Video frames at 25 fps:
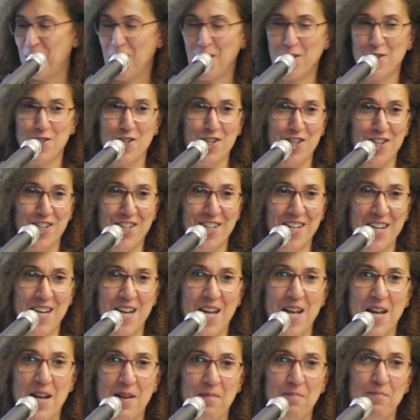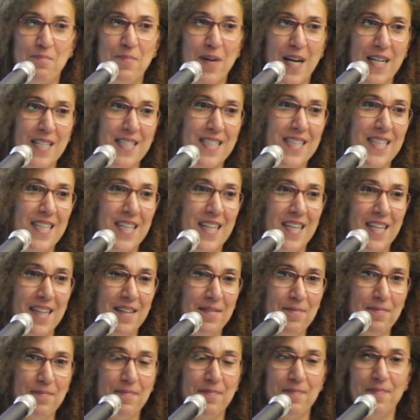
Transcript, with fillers: picture, but uh,